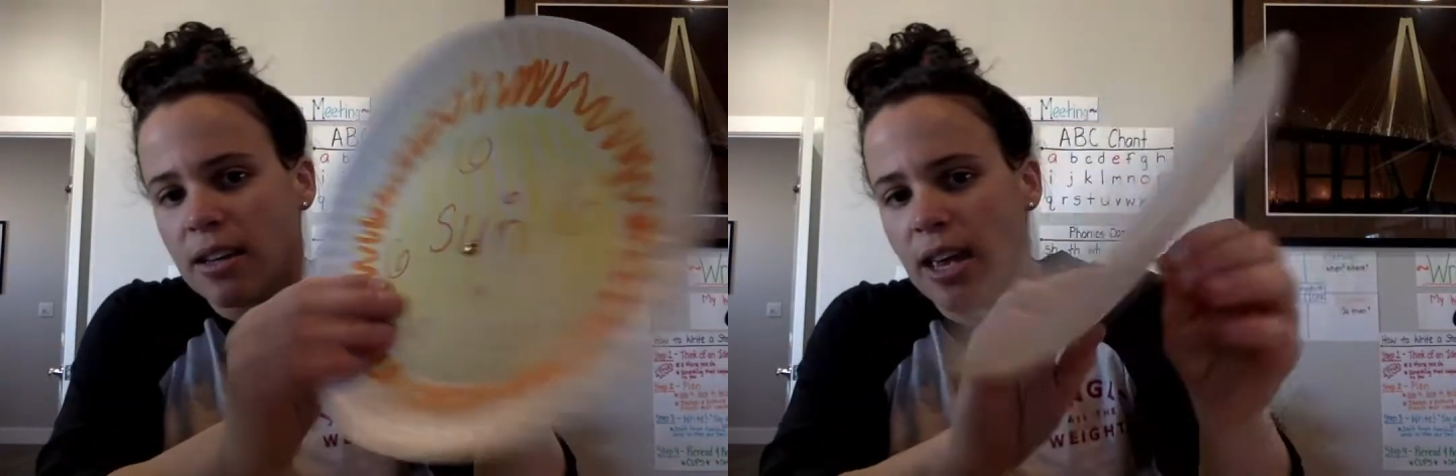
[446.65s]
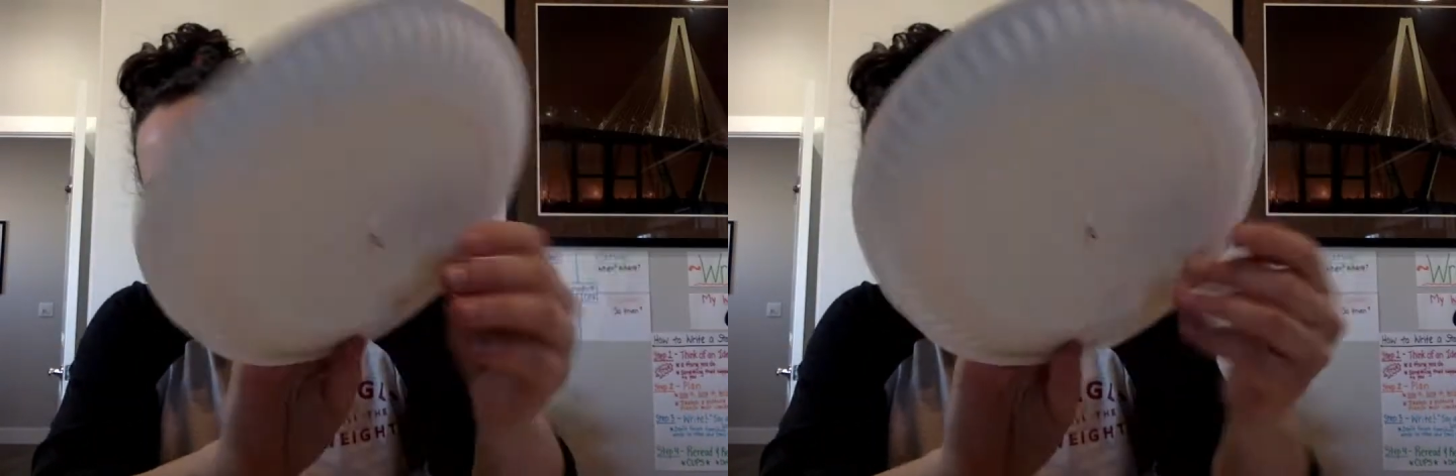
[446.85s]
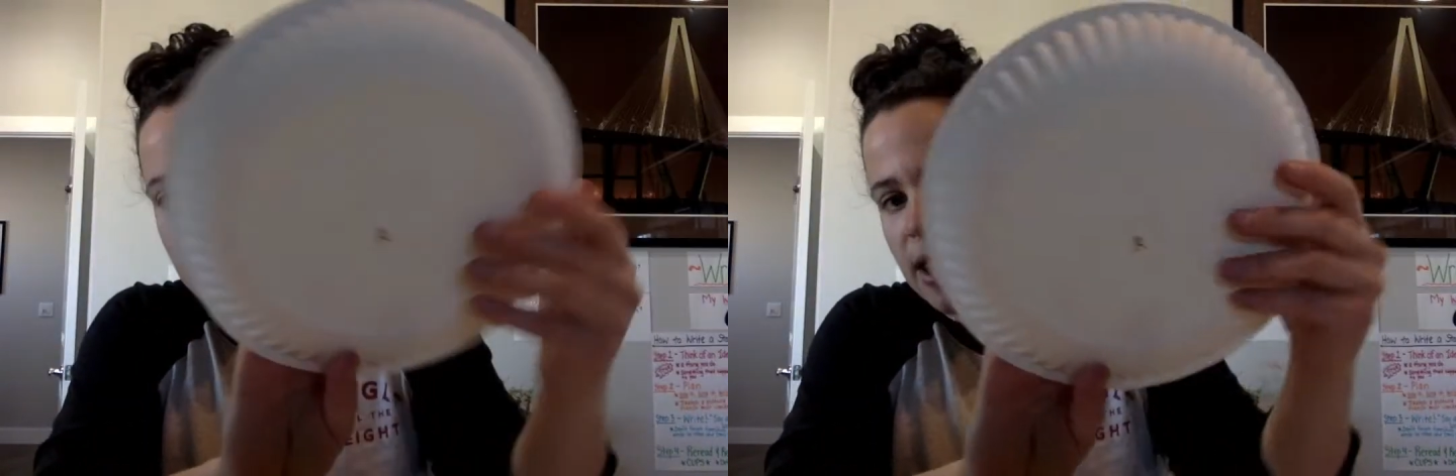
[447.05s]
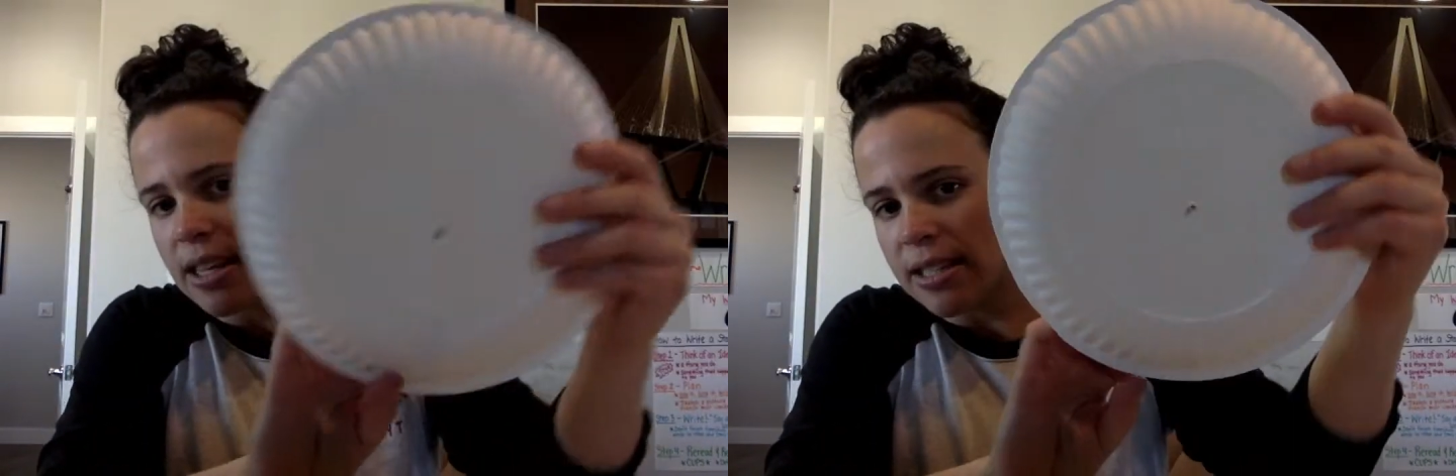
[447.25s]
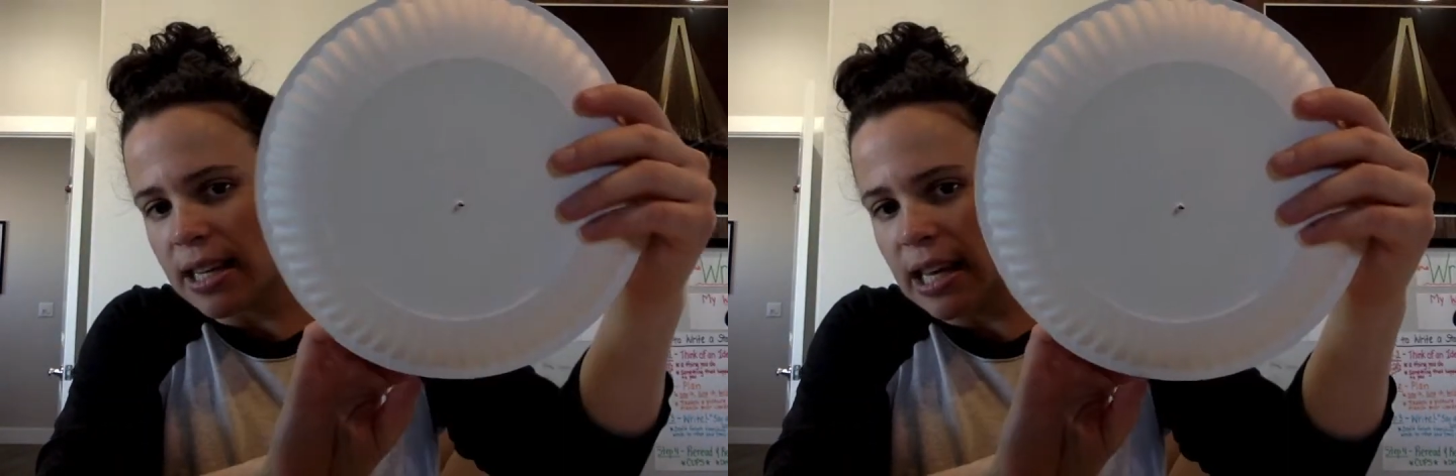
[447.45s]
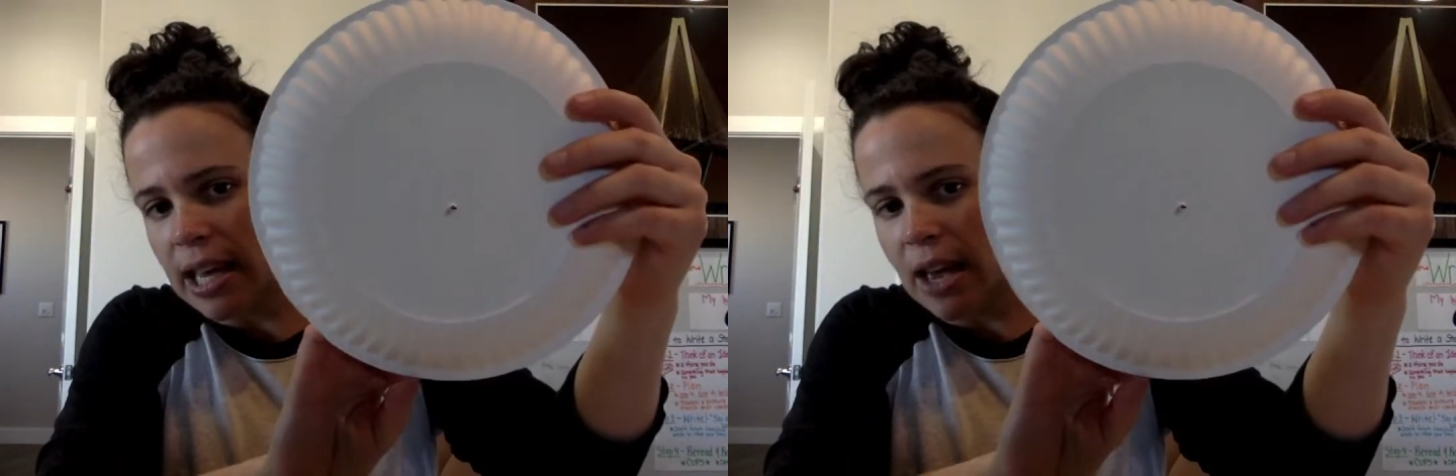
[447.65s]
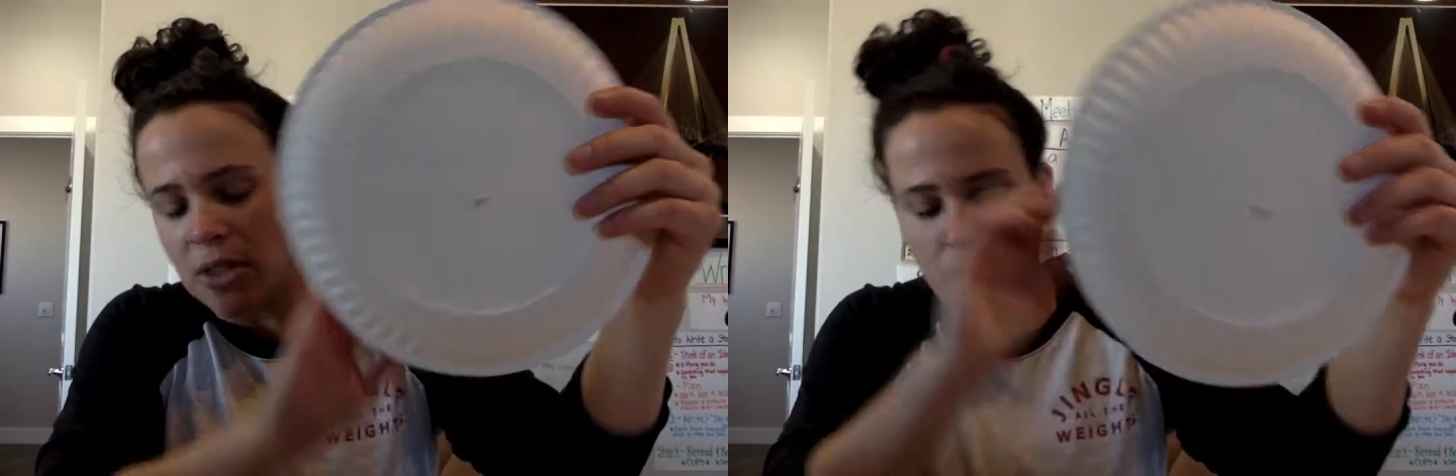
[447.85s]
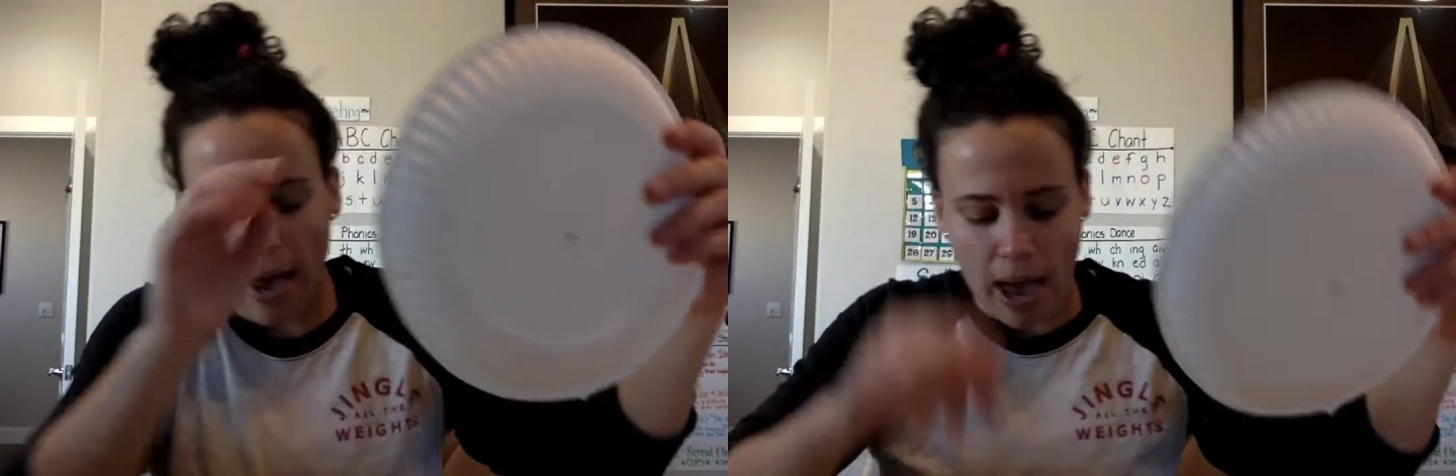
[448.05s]
Okay, it's sticking out
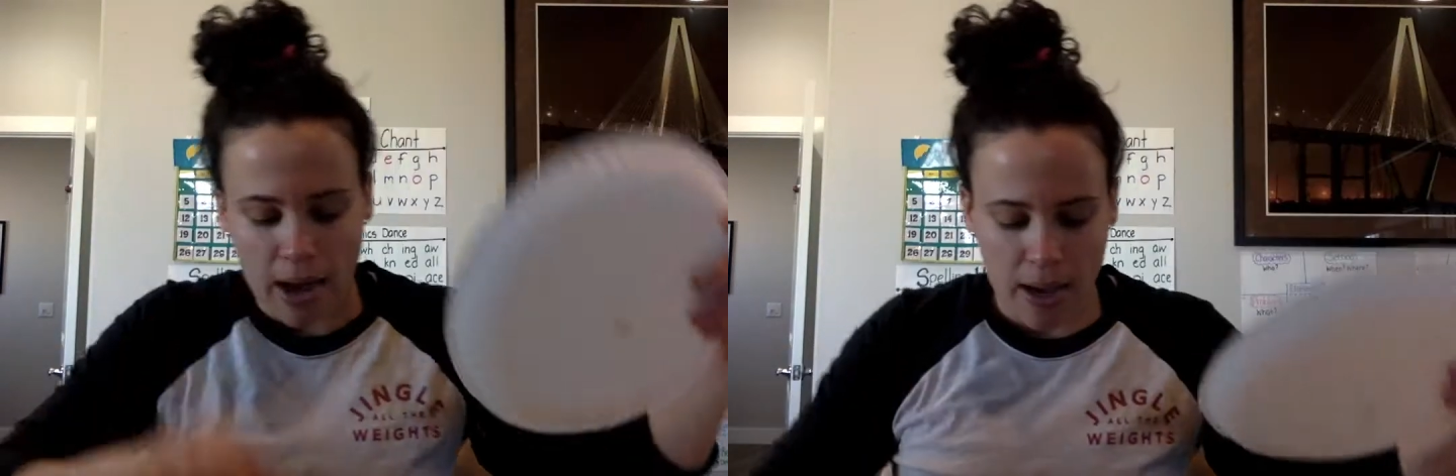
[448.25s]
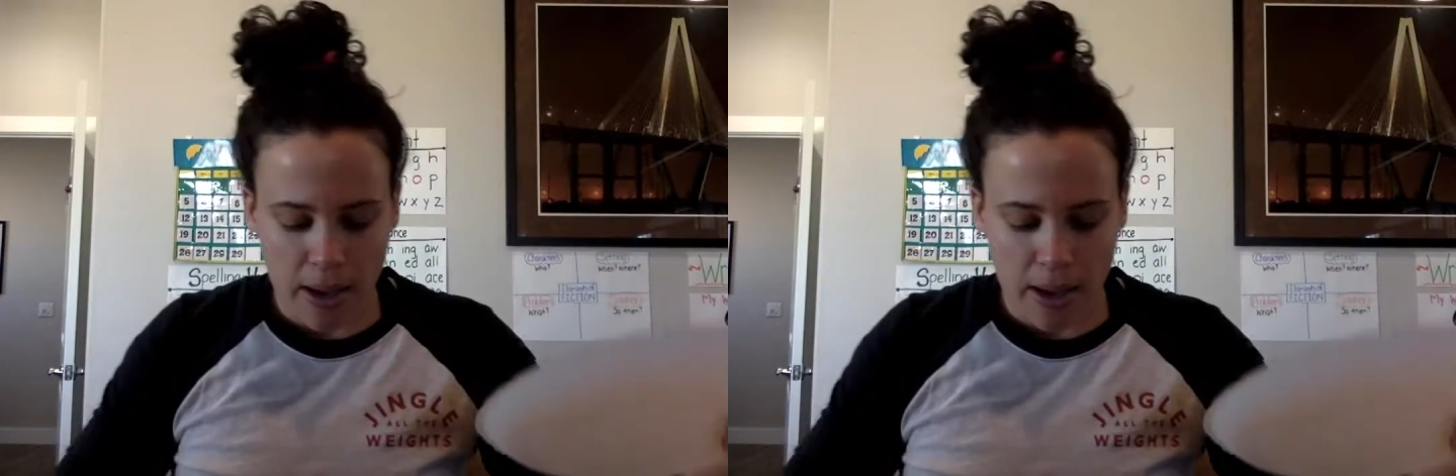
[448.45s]
the back.